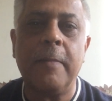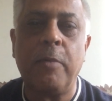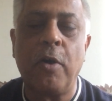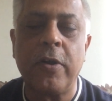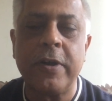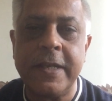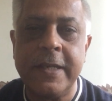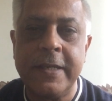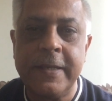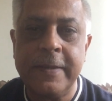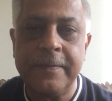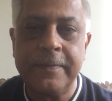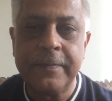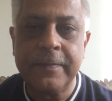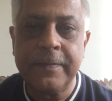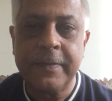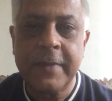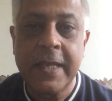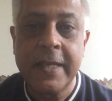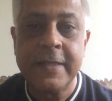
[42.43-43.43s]
body,
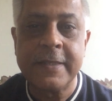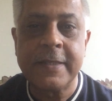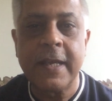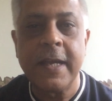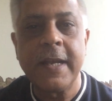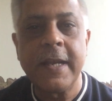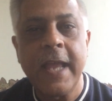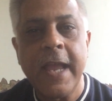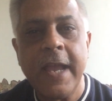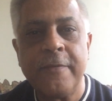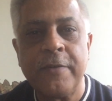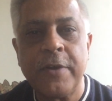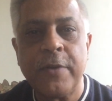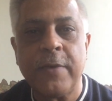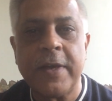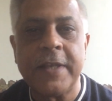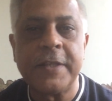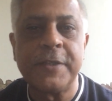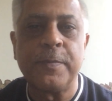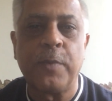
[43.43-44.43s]
inside
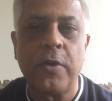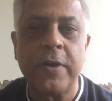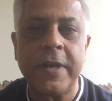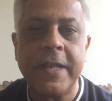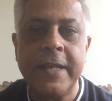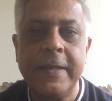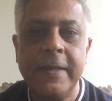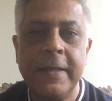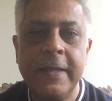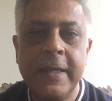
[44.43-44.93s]
everyone's body,